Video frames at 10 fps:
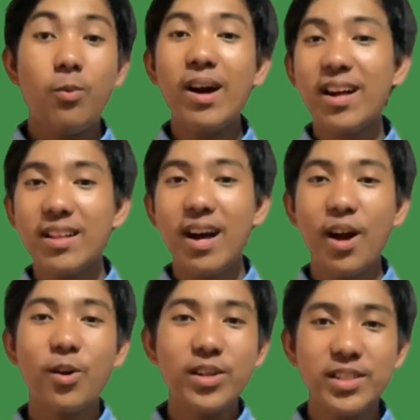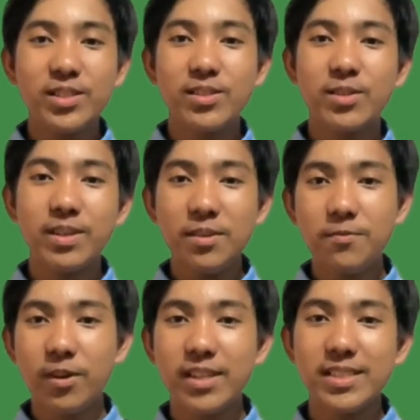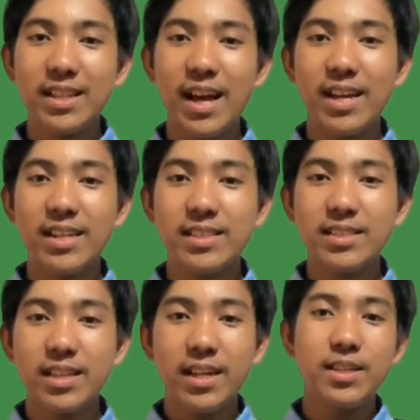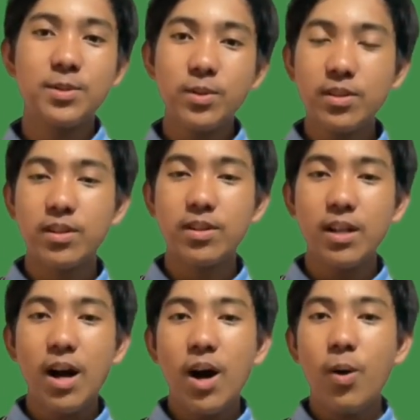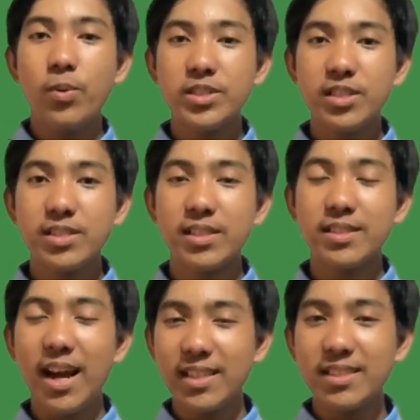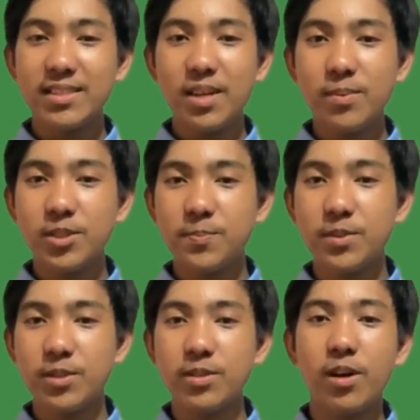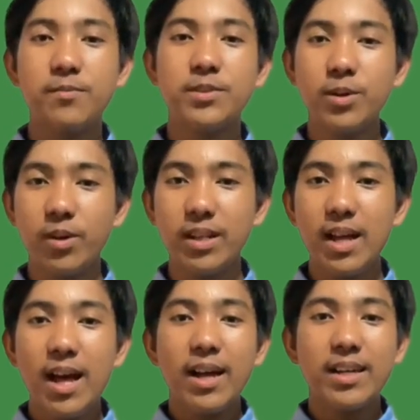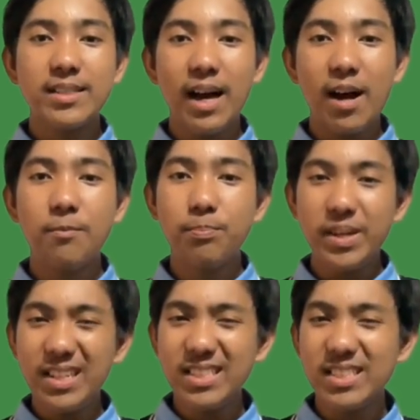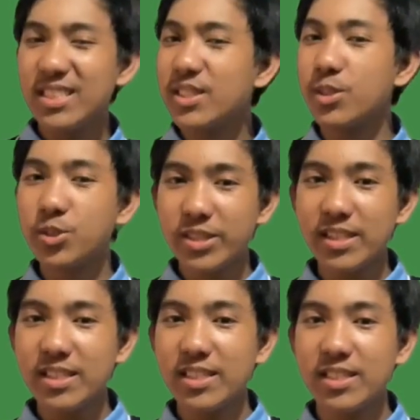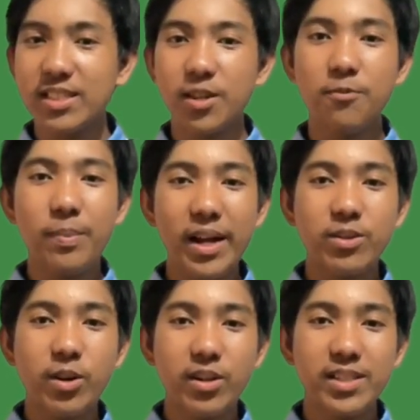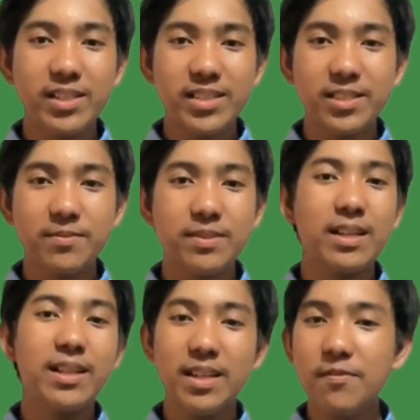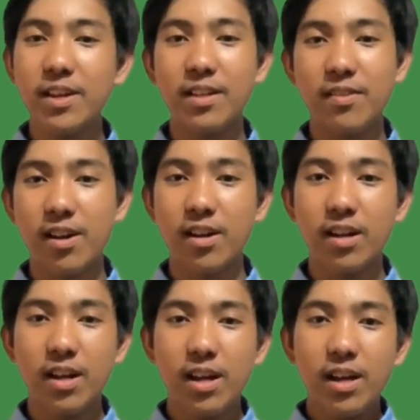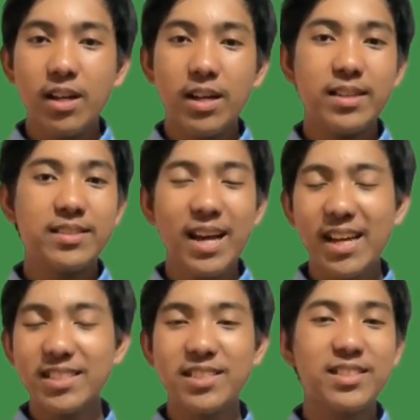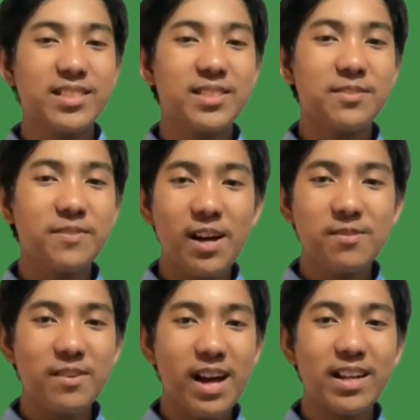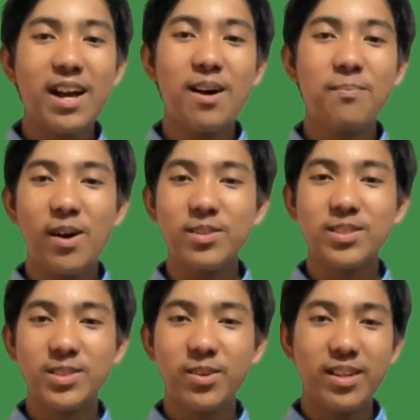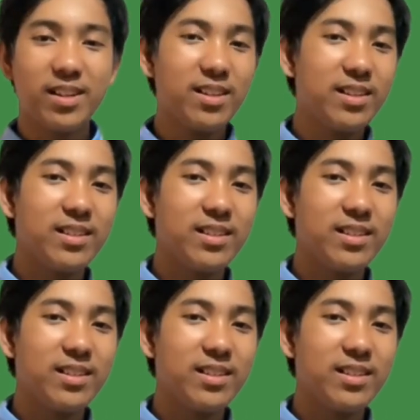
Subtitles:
Well, according to the Rainforest Alliance, in Google, with just a tiny tablespoon of soil can have billions to trillions of microorganisms living in there. And that's just a fun fact about soil.